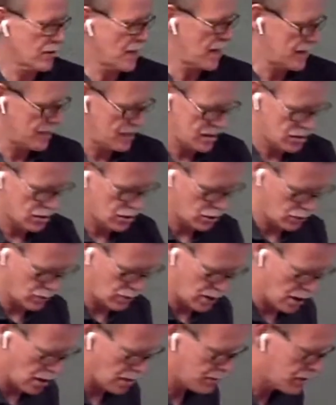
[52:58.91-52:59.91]
so that is
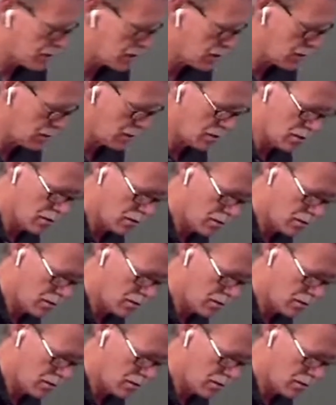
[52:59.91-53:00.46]
2 cups.